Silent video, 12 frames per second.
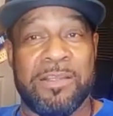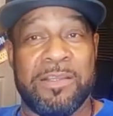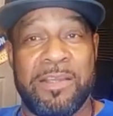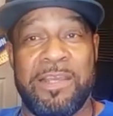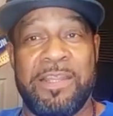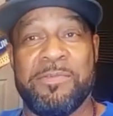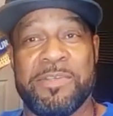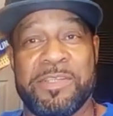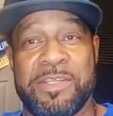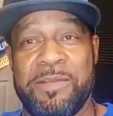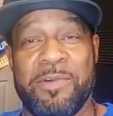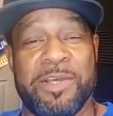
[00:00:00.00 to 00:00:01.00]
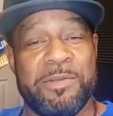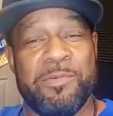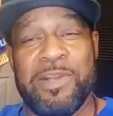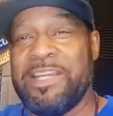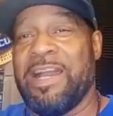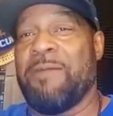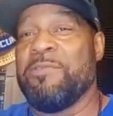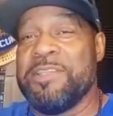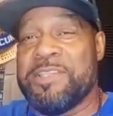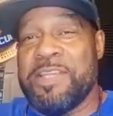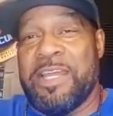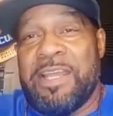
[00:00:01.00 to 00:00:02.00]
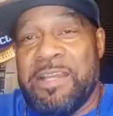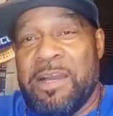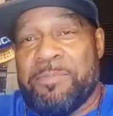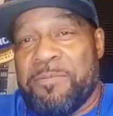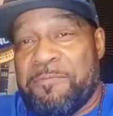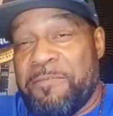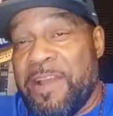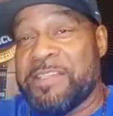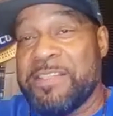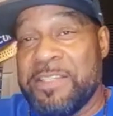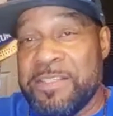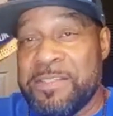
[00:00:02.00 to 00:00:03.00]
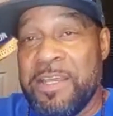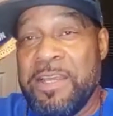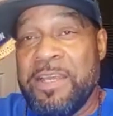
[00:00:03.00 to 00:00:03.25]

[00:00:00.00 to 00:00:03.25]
and he wasn't really, I wouldn't say a perfectionist.